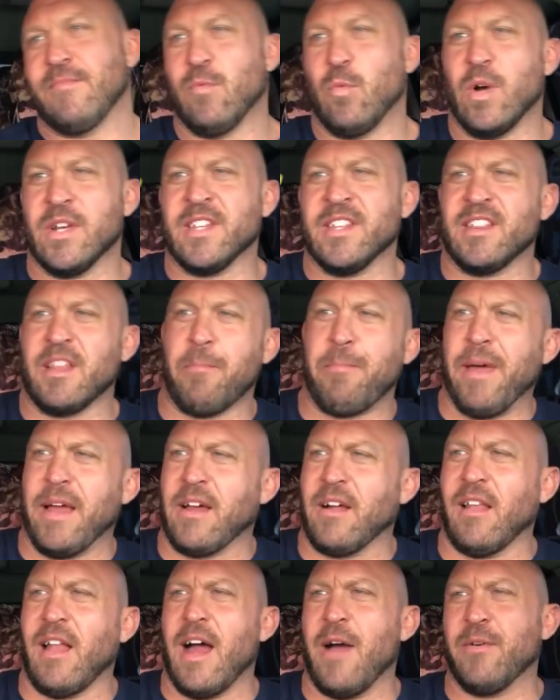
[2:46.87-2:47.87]
Wasn't the
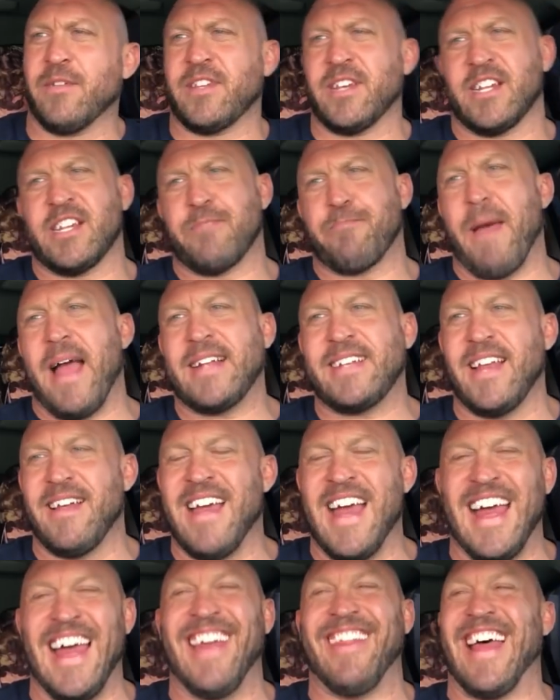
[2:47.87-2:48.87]
pickle I was
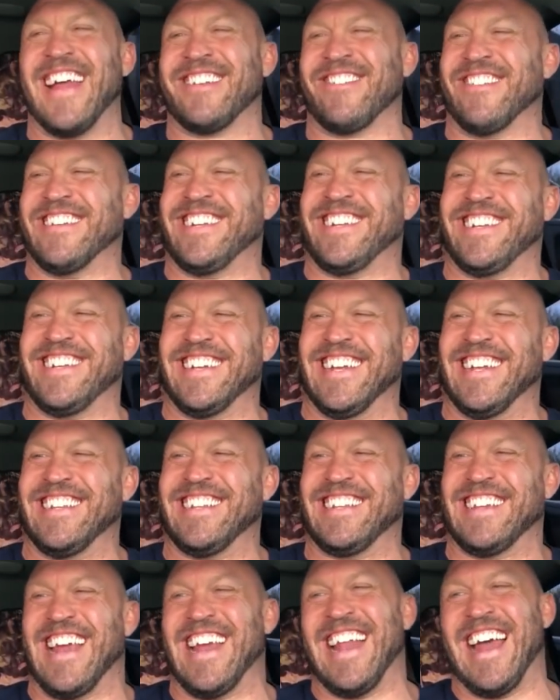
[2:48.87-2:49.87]
expecting? That's what she
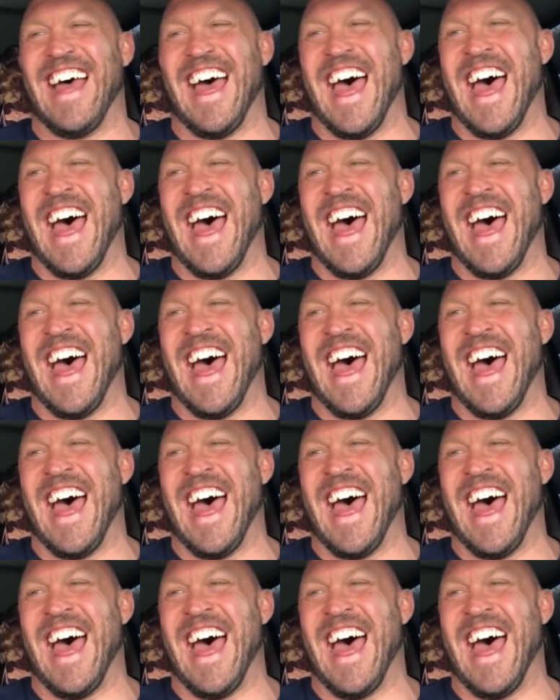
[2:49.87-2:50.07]
said.